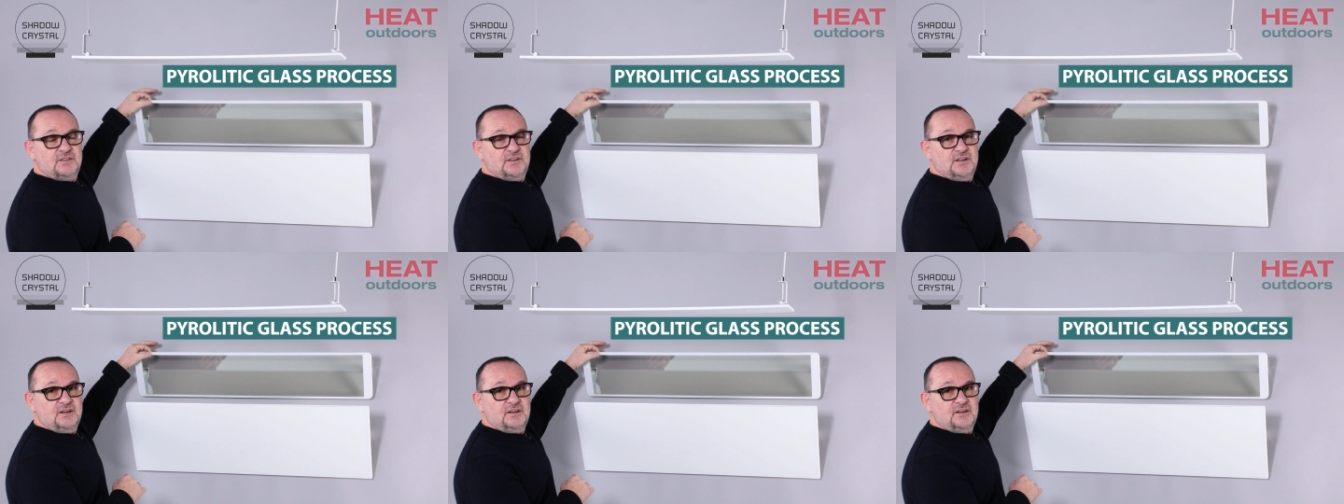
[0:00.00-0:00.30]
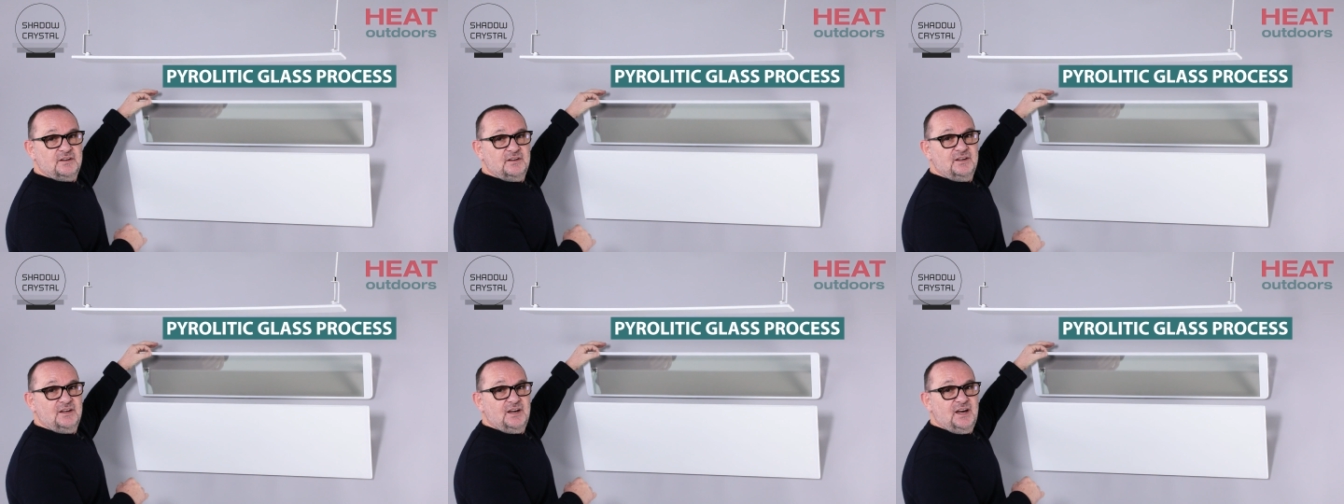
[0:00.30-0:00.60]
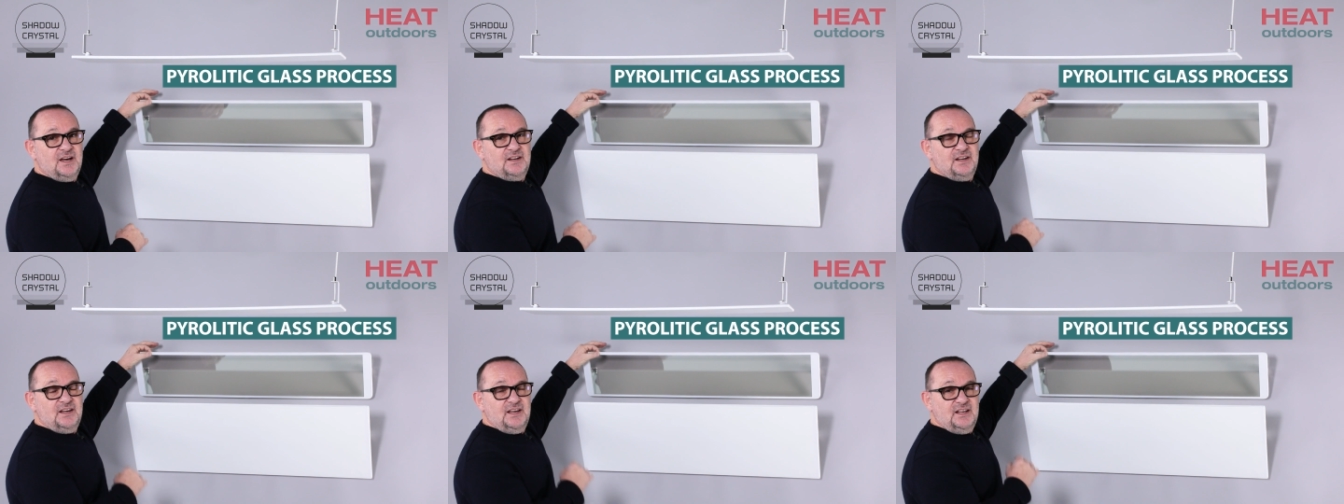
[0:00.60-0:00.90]
thick,
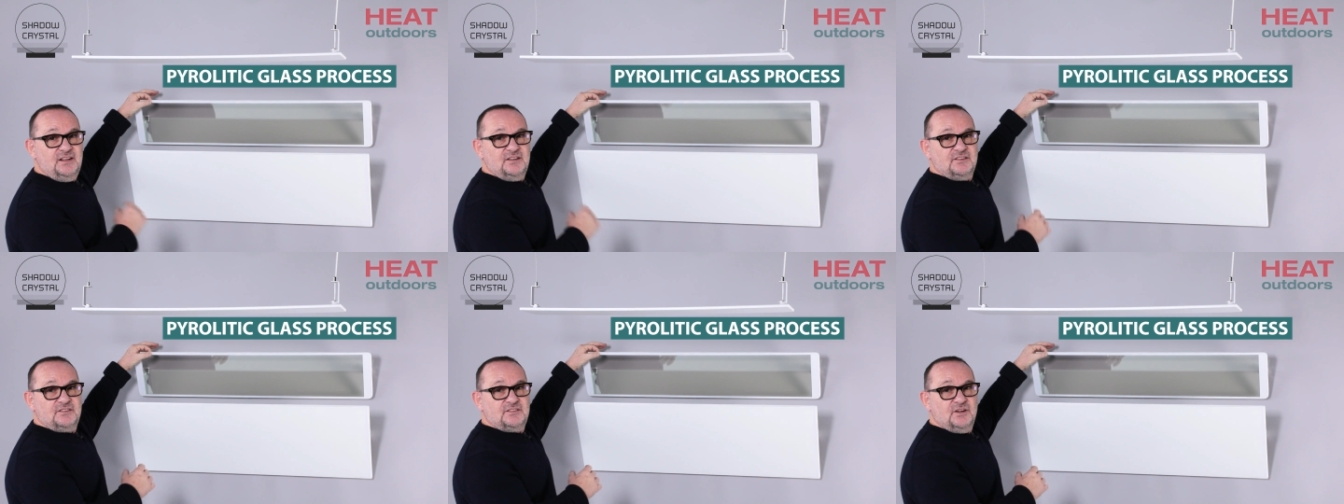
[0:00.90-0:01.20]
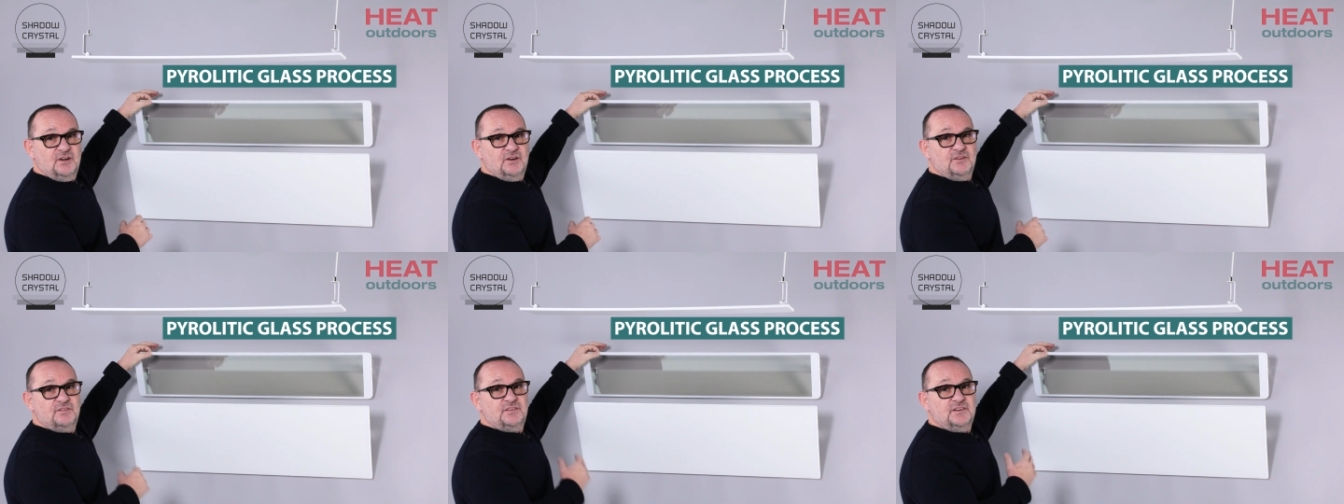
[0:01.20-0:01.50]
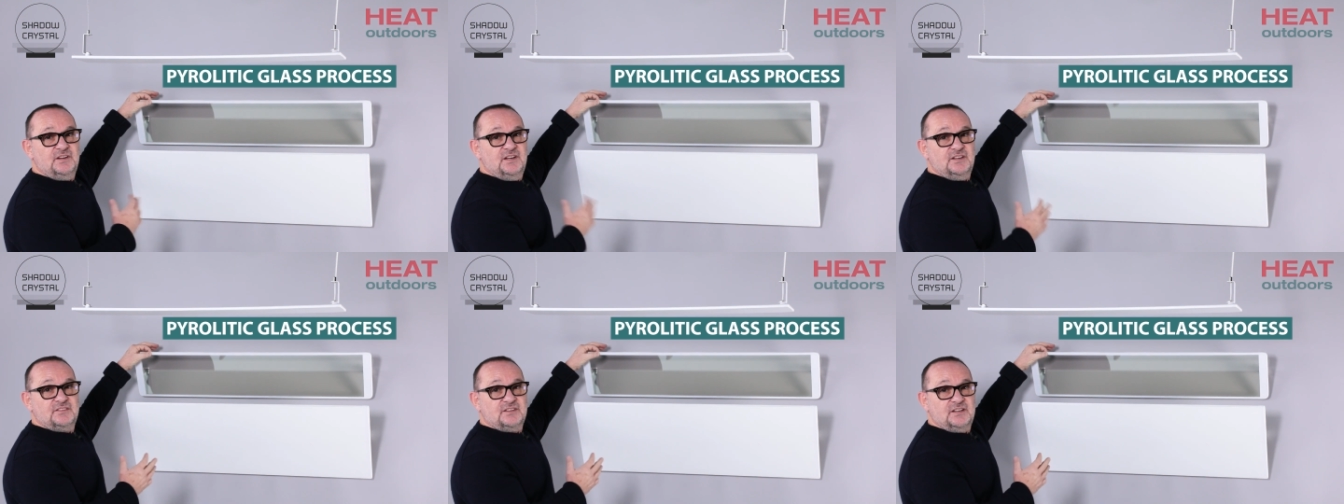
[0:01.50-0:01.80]
and in itself,
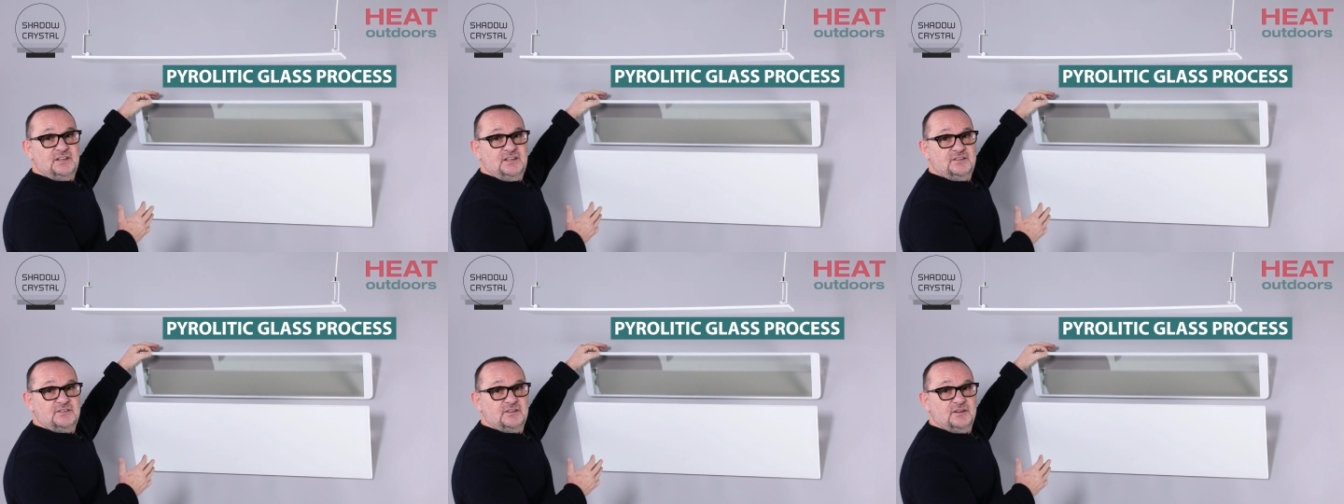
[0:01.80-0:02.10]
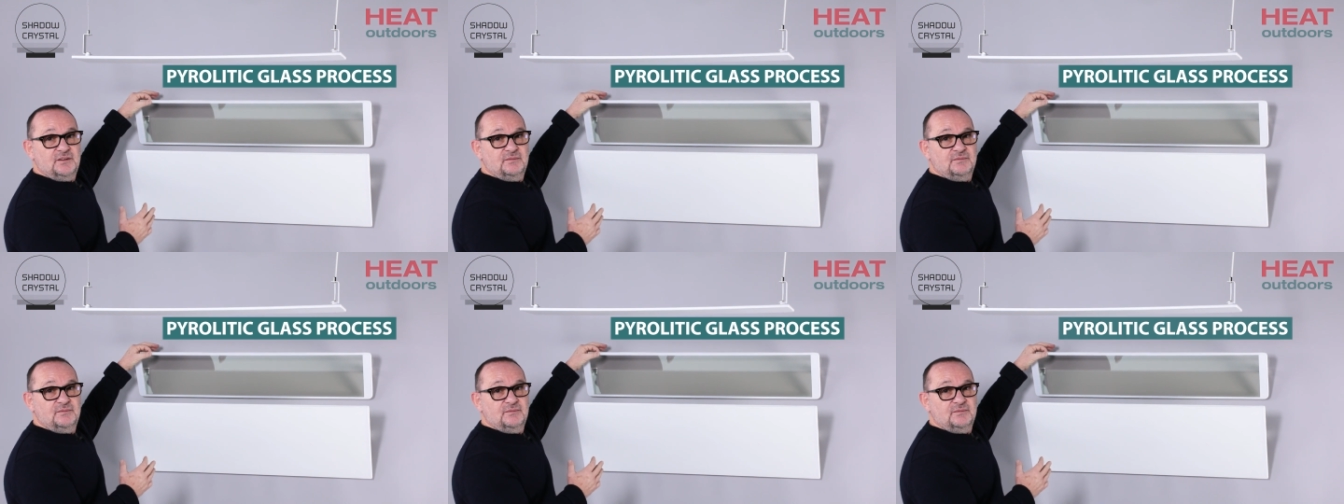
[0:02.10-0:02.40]
it's a heater.